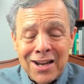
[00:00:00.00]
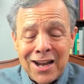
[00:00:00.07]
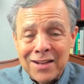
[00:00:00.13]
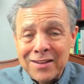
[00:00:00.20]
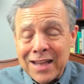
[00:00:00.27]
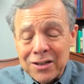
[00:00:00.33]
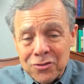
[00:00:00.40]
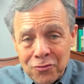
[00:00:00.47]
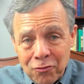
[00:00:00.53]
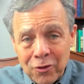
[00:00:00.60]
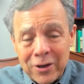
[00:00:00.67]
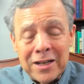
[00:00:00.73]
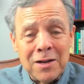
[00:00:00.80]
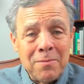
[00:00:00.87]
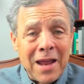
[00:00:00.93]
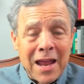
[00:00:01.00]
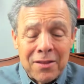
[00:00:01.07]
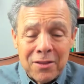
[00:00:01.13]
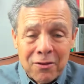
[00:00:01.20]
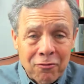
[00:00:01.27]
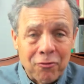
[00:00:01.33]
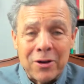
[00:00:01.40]
and that's freedom and
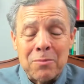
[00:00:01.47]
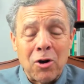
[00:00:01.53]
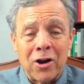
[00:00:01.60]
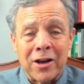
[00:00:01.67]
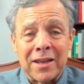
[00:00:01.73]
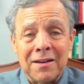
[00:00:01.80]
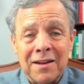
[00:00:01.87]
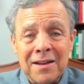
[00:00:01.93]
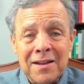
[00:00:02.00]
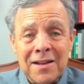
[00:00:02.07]
the free market.